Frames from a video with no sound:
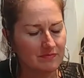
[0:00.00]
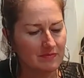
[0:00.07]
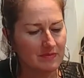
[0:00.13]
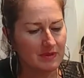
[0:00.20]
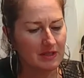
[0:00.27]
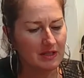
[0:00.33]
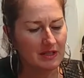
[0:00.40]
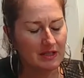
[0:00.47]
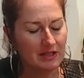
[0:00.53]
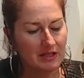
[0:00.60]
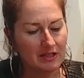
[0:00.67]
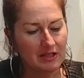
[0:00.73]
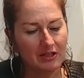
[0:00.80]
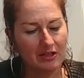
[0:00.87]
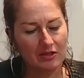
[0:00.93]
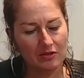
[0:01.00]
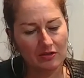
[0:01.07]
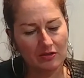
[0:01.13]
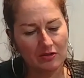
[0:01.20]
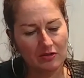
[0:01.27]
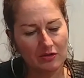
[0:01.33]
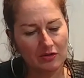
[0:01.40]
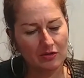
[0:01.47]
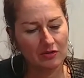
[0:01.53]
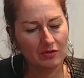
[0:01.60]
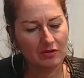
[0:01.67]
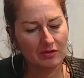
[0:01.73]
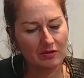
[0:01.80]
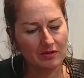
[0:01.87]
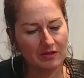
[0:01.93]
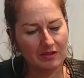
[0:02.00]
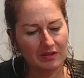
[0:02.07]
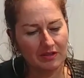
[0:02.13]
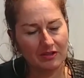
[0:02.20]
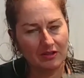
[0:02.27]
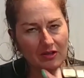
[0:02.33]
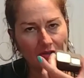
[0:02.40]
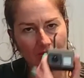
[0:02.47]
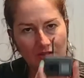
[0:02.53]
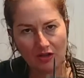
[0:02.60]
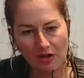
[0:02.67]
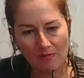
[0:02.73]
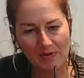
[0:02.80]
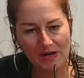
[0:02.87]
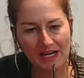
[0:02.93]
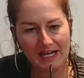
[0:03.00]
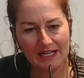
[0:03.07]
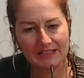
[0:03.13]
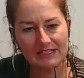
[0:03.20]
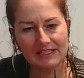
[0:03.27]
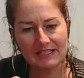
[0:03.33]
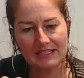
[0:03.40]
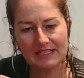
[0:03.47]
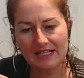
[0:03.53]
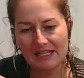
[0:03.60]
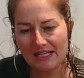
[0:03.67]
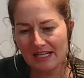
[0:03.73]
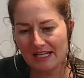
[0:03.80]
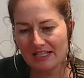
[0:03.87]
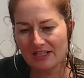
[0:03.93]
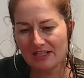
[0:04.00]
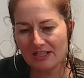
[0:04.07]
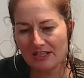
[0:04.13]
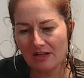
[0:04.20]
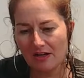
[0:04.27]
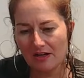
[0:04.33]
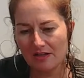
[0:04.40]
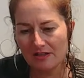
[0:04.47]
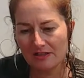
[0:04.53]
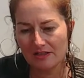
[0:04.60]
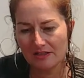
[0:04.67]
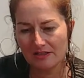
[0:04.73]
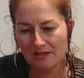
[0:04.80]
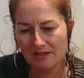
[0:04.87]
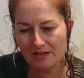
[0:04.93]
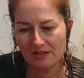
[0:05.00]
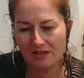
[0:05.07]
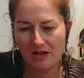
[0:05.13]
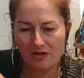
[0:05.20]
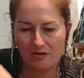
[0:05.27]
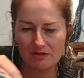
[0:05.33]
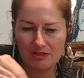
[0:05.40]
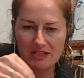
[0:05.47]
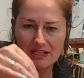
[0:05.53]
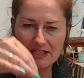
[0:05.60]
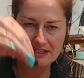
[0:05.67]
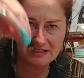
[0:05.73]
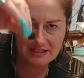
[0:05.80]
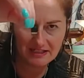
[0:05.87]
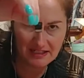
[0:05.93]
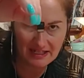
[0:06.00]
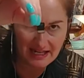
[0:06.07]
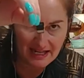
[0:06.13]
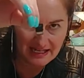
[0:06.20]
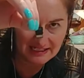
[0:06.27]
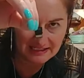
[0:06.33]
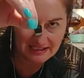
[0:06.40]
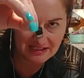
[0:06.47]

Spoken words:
hold the GoPro like this. SD card goes in like this. So with the letters facing you,